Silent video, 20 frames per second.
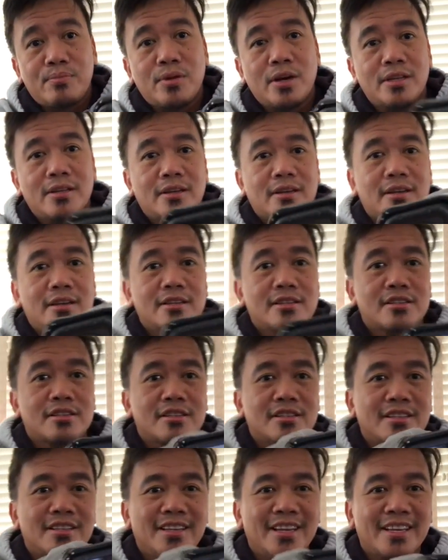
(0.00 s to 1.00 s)
product
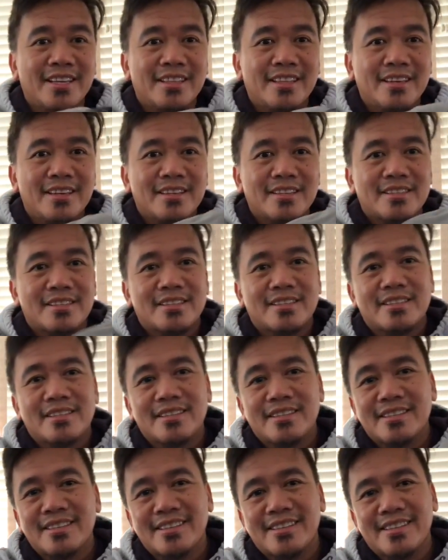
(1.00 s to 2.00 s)
is like this.
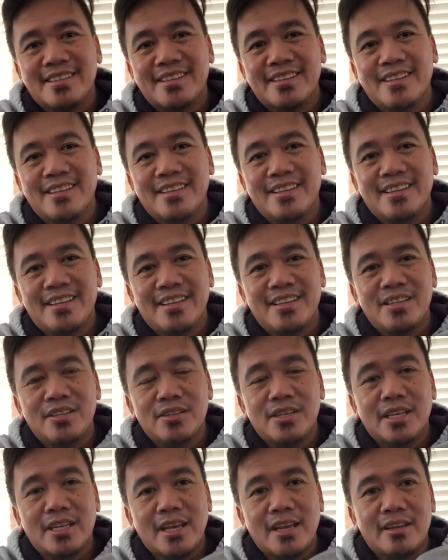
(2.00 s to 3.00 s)

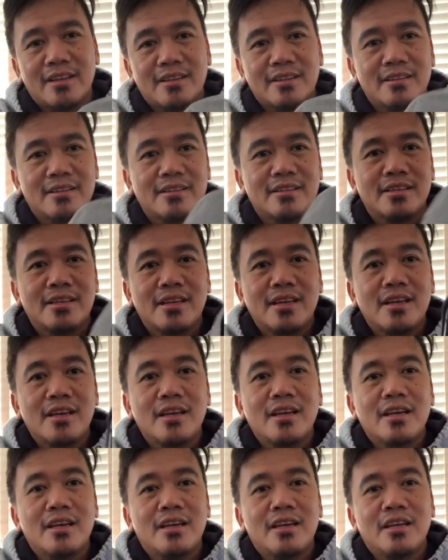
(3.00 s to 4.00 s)
Look at that.
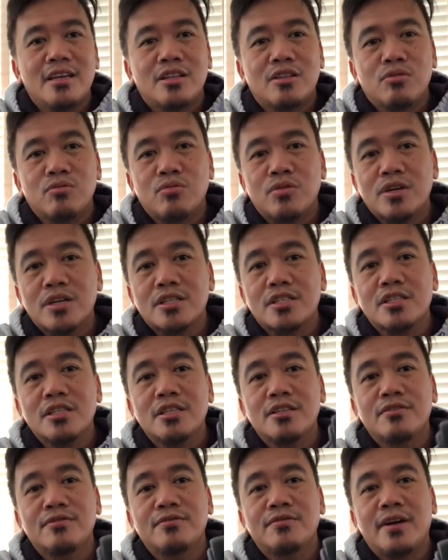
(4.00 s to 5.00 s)
It works
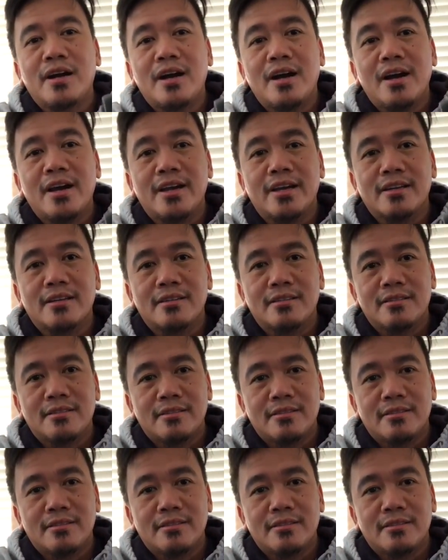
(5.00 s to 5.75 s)
really fine.